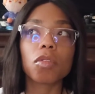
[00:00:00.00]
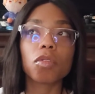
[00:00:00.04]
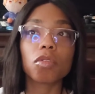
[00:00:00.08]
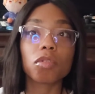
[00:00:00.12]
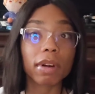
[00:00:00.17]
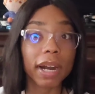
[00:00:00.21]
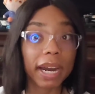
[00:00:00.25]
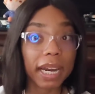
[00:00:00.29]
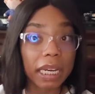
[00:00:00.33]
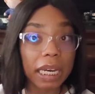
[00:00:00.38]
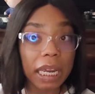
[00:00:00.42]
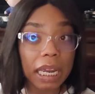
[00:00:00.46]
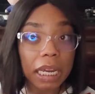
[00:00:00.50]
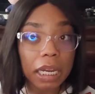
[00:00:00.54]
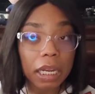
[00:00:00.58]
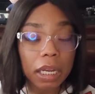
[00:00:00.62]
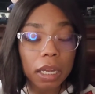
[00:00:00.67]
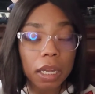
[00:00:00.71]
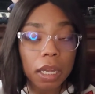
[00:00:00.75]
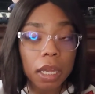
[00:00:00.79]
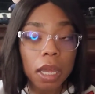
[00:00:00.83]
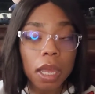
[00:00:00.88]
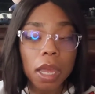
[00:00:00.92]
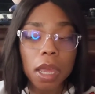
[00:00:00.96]
writing,
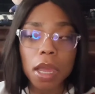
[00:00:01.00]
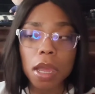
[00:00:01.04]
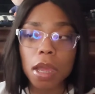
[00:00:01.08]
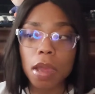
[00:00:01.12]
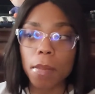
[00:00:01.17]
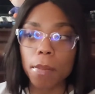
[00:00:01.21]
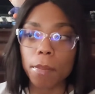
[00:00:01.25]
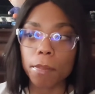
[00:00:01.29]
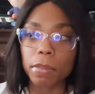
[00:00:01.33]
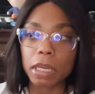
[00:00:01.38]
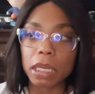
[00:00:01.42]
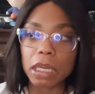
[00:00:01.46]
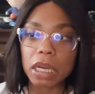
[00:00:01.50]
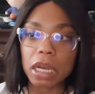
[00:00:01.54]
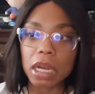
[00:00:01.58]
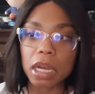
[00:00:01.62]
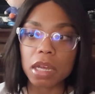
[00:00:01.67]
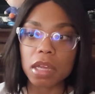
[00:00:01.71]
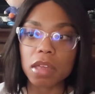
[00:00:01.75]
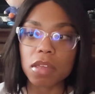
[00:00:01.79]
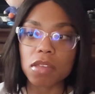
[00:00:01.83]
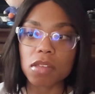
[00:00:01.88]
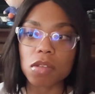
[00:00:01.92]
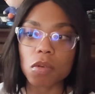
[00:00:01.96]

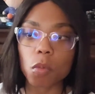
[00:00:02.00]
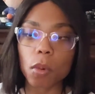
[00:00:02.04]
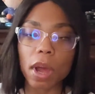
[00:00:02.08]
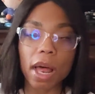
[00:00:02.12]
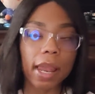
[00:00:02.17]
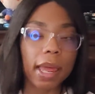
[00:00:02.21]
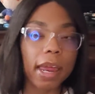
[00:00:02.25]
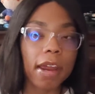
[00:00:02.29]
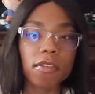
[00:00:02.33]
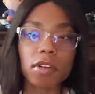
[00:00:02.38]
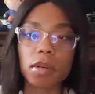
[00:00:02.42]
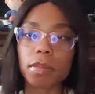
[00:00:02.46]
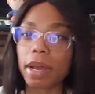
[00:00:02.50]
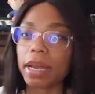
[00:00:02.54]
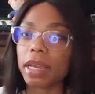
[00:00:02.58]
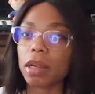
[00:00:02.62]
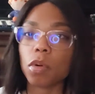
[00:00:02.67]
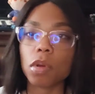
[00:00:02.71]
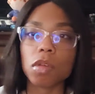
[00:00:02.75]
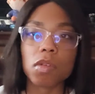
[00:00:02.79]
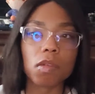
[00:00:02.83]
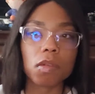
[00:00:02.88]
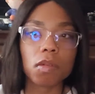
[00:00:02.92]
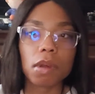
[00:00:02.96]
because while everybody
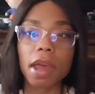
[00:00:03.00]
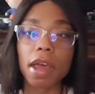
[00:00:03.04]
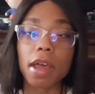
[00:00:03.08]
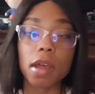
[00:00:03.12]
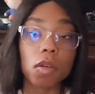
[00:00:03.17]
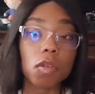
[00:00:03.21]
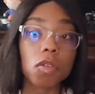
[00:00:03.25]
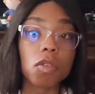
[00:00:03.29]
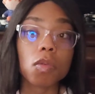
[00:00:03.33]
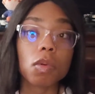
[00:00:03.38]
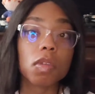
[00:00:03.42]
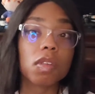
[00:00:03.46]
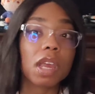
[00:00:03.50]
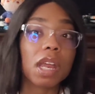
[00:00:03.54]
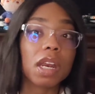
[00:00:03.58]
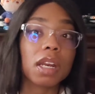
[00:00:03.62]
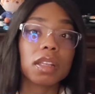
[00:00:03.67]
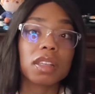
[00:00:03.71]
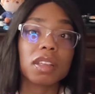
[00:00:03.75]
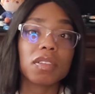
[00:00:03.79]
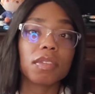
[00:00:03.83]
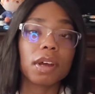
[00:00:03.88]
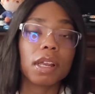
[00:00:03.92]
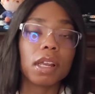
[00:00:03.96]
else was
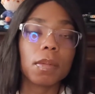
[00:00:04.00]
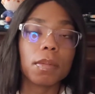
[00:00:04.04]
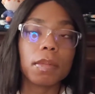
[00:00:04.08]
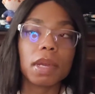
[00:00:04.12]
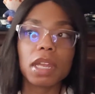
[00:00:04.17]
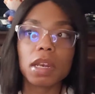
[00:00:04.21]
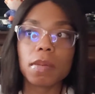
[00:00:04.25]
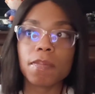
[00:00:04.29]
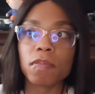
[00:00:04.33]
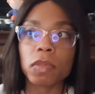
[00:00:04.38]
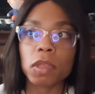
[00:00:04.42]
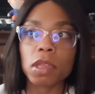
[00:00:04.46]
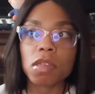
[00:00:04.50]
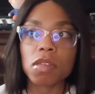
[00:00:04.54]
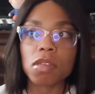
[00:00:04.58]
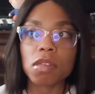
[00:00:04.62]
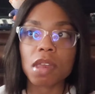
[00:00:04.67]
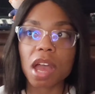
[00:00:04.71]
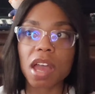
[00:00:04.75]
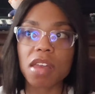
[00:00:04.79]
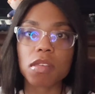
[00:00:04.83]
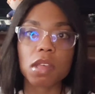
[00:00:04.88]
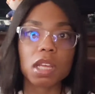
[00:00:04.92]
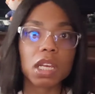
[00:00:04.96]
getting development,
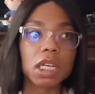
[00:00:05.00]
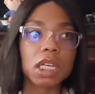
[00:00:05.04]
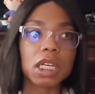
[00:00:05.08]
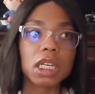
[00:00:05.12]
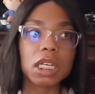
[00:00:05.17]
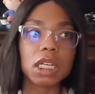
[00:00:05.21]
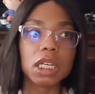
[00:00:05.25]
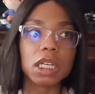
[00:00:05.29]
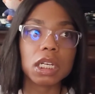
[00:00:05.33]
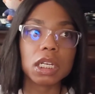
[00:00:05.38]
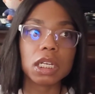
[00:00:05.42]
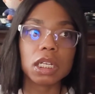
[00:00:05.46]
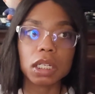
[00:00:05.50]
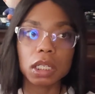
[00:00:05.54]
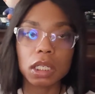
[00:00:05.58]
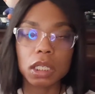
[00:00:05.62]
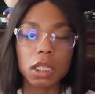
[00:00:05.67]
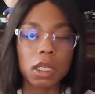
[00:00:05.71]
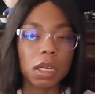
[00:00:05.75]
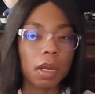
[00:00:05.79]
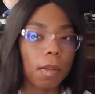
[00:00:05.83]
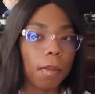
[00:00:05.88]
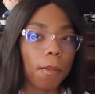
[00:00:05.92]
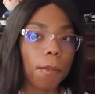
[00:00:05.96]
Sasuke
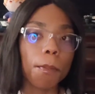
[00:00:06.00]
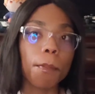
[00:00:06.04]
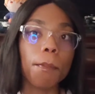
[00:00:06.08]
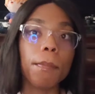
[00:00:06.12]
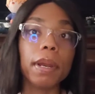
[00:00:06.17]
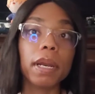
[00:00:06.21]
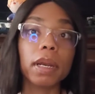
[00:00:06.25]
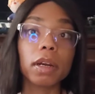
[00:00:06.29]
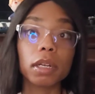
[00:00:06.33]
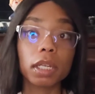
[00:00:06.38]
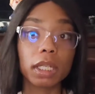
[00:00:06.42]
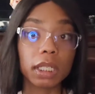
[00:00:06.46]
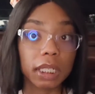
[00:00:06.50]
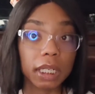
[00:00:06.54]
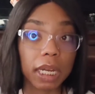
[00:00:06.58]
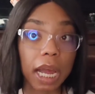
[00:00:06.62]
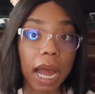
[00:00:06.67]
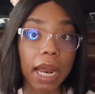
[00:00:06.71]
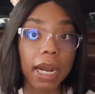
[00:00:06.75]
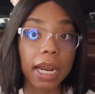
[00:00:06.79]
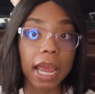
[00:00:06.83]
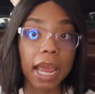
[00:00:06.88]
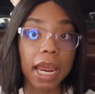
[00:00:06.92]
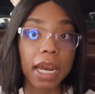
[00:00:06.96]
barely
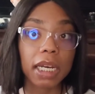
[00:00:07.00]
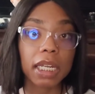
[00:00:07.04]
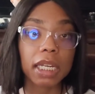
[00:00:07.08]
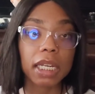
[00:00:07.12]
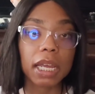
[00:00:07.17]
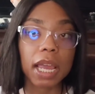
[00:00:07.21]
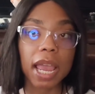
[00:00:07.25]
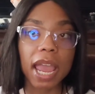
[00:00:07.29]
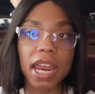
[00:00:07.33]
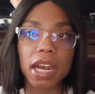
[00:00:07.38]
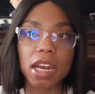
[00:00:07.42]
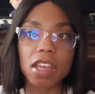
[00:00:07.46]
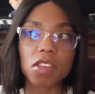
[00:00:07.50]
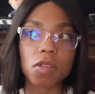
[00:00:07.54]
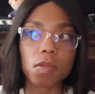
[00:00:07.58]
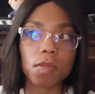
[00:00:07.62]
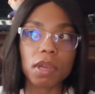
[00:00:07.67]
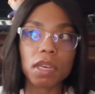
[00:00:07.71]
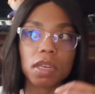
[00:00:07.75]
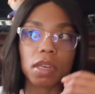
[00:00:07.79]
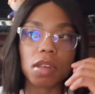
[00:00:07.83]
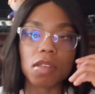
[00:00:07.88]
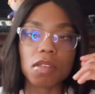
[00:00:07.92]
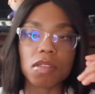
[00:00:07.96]
got any, and it's
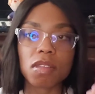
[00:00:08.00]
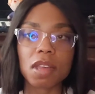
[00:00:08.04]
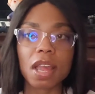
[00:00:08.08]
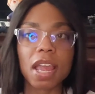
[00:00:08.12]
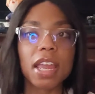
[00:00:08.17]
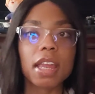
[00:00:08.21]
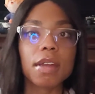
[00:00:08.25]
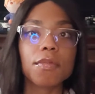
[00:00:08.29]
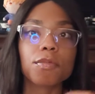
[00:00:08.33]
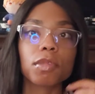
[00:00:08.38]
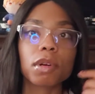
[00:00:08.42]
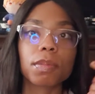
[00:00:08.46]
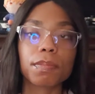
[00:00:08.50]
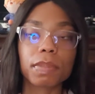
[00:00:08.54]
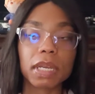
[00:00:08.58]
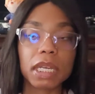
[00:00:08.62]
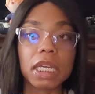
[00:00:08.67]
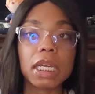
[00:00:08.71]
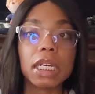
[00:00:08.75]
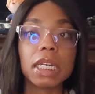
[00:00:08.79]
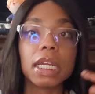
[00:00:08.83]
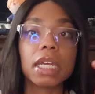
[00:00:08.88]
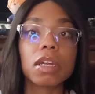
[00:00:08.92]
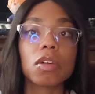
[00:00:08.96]
been the same
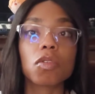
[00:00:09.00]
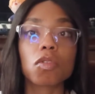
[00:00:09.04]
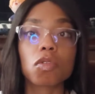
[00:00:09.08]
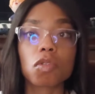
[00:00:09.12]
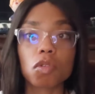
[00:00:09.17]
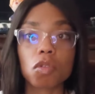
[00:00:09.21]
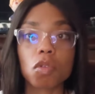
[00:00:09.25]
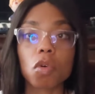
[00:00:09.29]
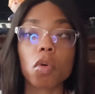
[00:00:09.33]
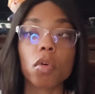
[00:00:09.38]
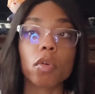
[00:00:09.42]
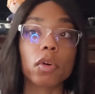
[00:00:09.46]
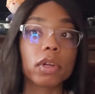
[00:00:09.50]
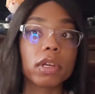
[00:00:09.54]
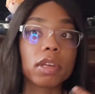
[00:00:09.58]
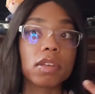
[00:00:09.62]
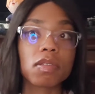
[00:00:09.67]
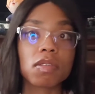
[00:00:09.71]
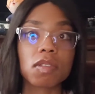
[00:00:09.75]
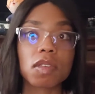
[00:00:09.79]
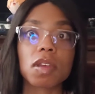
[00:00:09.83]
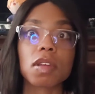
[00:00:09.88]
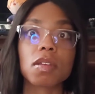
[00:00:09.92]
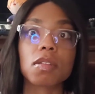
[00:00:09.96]
repeating story
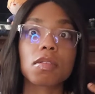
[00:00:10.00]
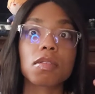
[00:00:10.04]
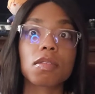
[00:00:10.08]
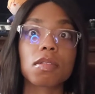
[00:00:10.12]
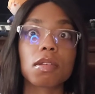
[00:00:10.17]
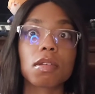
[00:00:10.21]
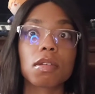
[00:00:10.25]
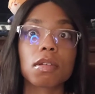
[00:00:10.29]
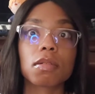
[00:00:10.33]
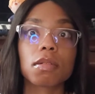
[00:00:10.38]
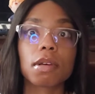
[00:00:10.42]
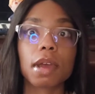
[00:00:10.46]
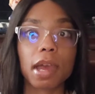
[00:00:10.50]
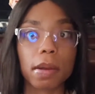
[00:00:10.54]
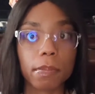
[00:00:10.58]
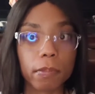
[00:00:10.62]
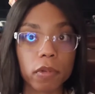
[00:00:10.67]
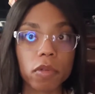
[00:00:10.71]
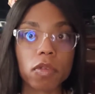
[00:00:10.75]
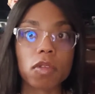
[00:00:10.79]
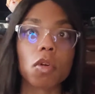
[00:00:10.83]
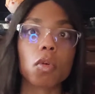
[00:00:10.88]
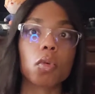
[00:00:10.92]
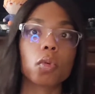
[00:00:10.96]
since
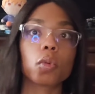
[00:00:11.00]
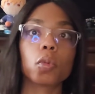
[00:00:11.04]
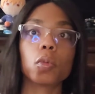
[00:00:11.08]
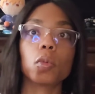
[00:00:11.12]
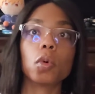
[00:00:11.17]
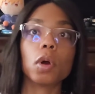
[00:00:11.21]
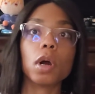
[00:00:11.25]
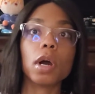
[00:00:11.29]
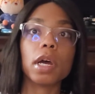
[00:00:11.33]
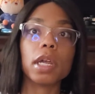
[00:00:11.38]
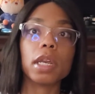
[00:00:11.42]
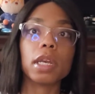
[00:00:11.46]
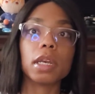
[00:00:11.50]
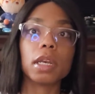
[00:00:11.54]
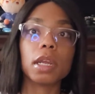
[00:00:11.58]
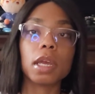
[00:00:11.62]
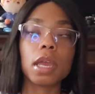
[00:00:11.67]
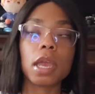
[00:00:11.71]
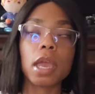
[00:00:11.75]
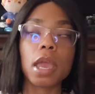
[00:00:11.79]
episode 1.